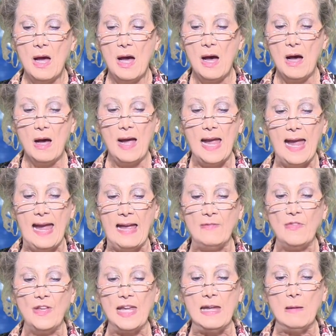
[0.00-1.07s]

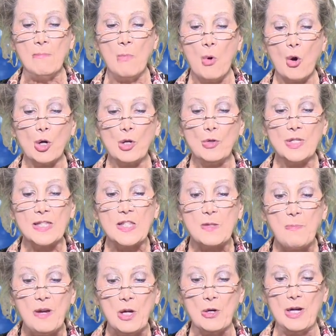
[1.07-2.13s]
And the immortal
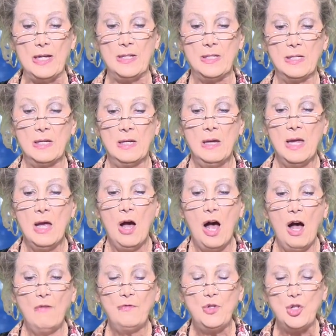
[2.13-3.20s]
spirit
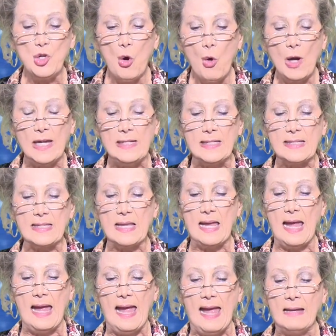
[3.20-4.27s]
of joints
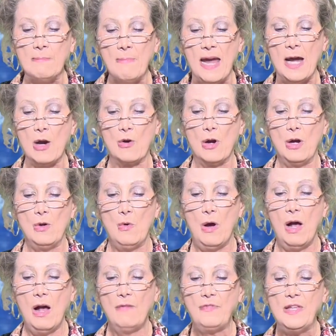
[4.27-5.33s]
and marrow
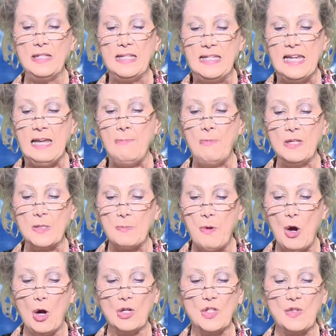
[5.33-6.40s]
of the deepest
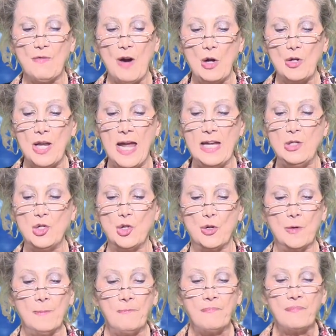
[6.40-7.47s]
parts of our nature.
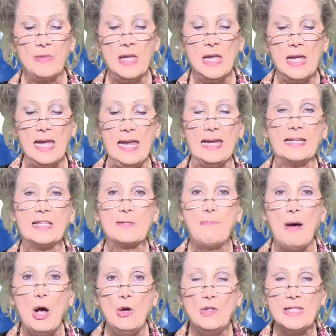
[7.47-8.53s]

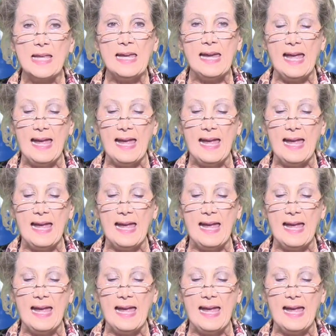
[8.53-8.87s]
Exposing